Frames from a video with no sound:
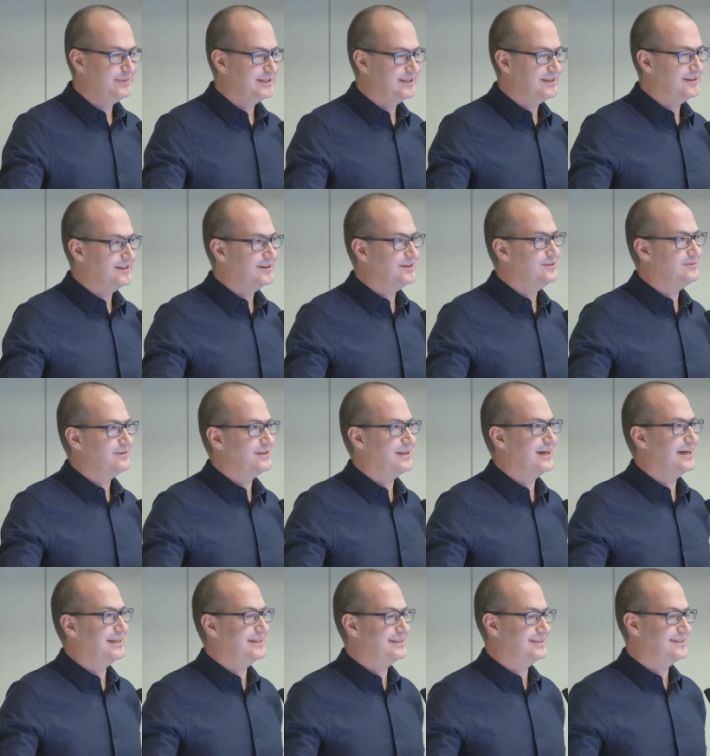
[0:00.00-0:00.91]
but to those with
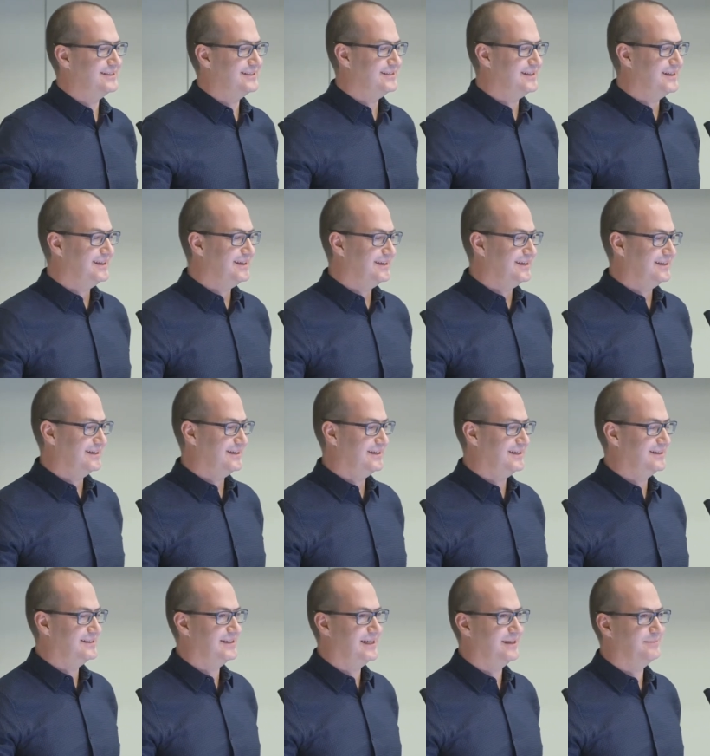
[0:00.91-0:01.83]
eyes to see,
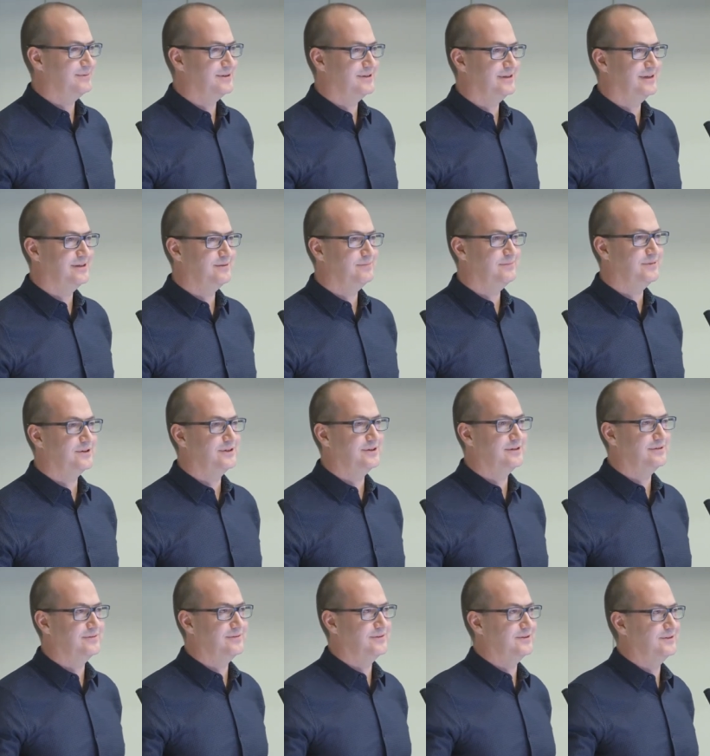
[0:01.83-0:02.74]
it is an absolutely
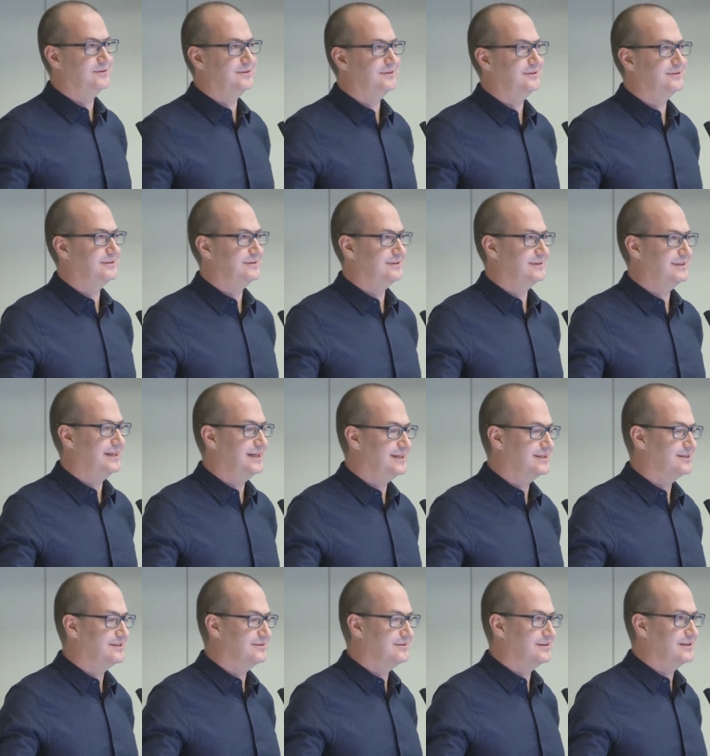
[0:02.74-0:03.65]
beautiful
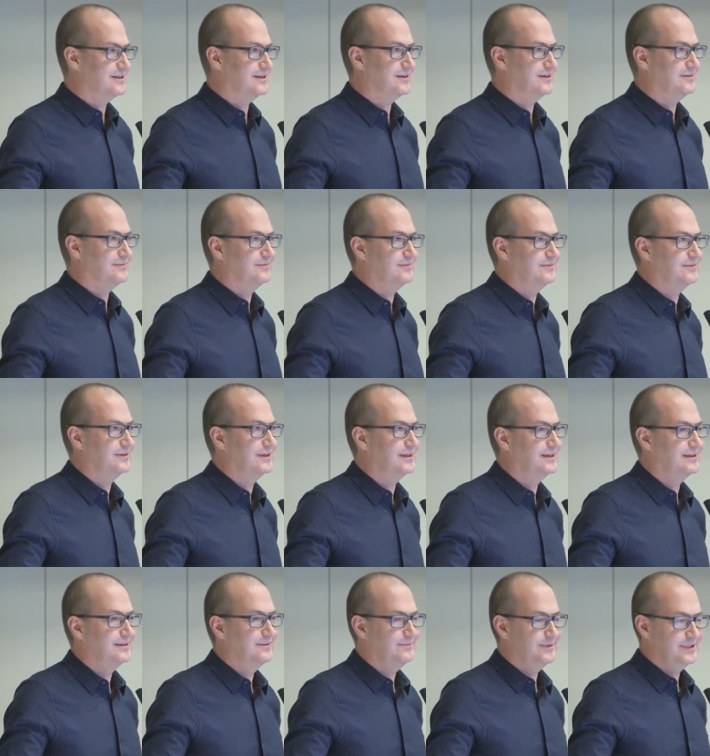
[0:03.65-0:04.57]
nature reserve
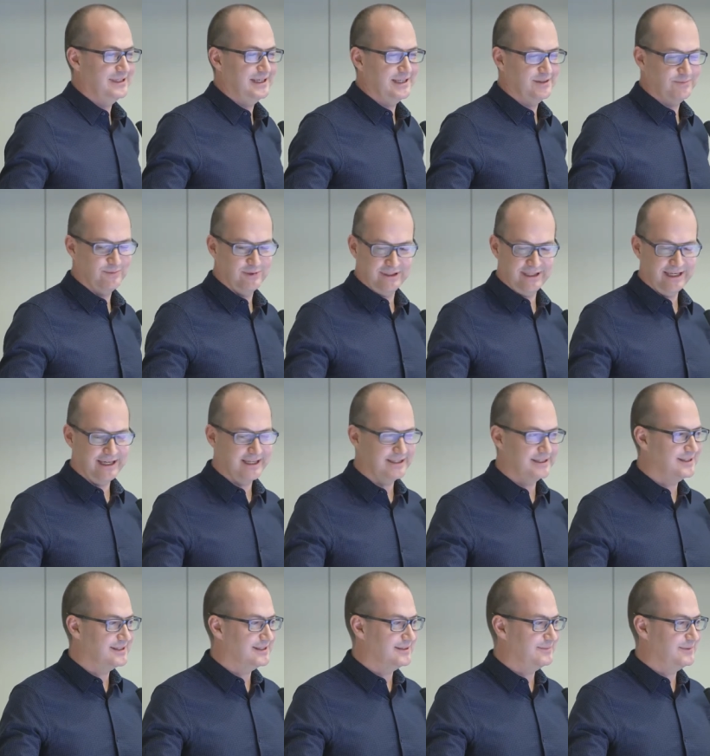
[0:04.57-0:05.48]
which has
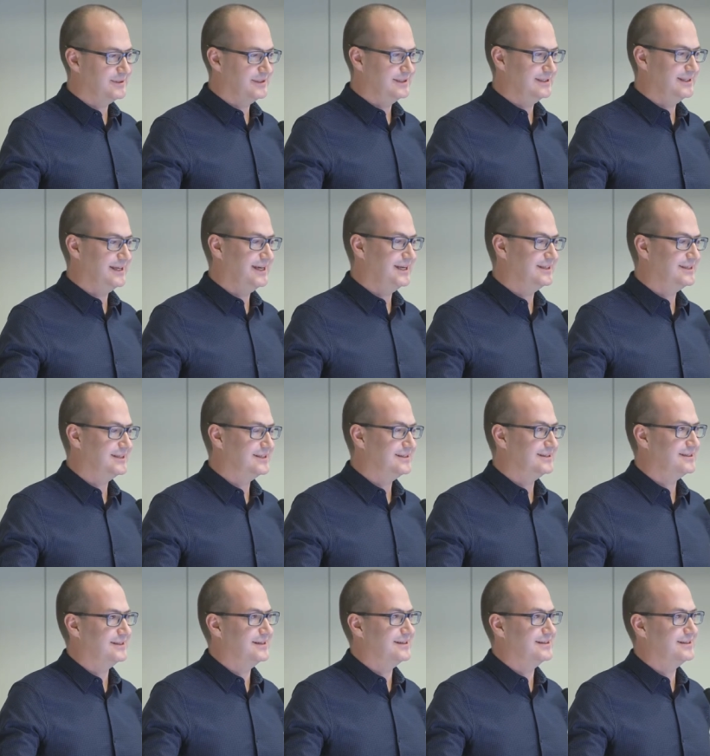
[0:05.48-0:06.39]
protected
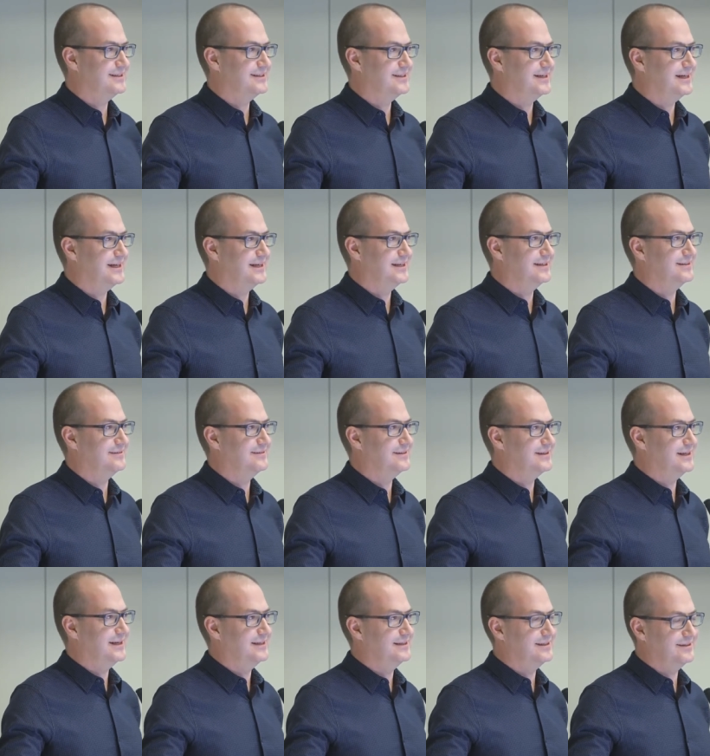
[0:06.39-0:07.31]
status as a site of
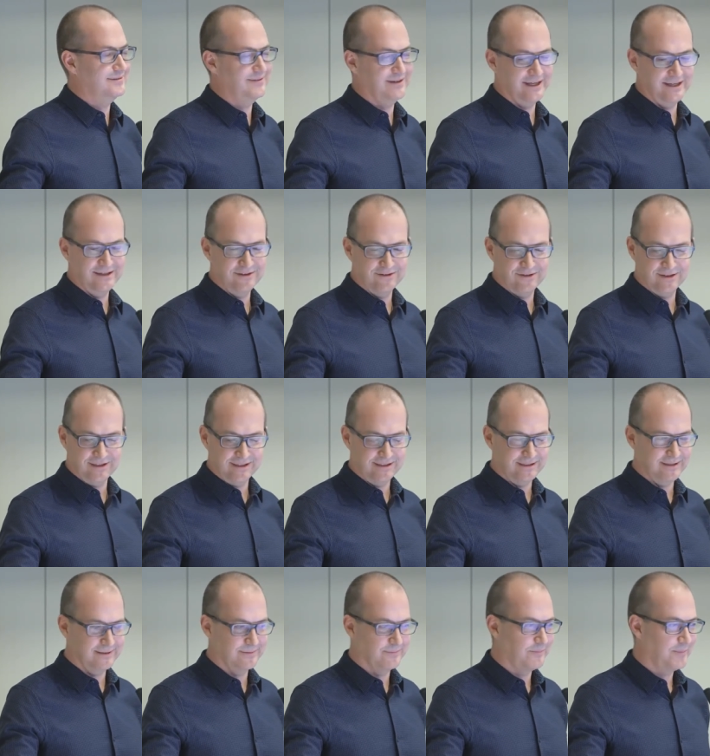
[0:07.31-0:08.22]
scientific
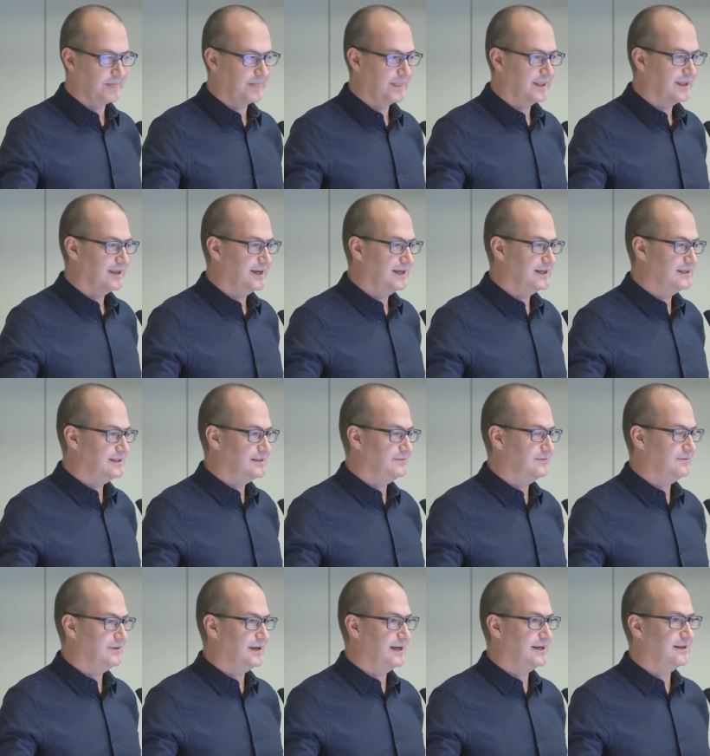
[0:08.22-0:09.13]
interest and is
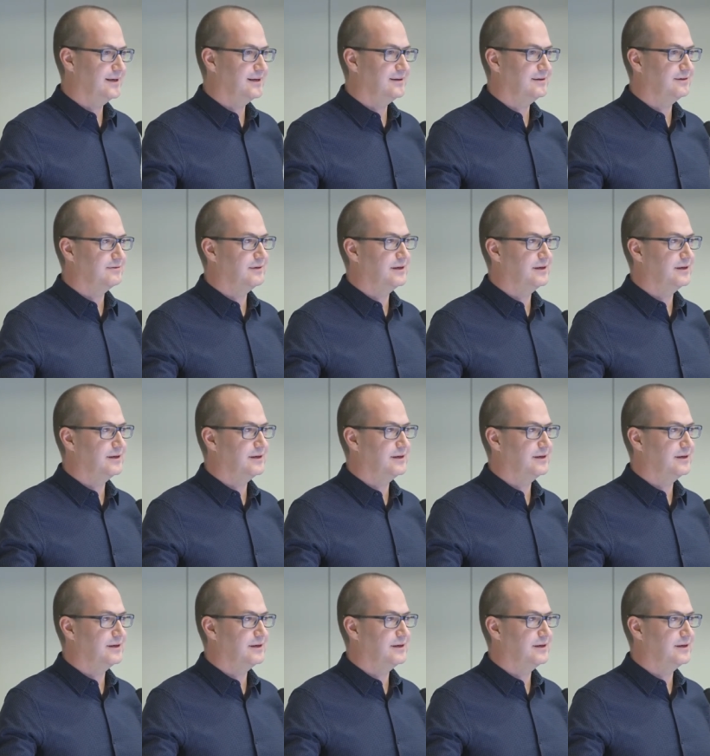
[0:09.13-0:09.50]
in fact the little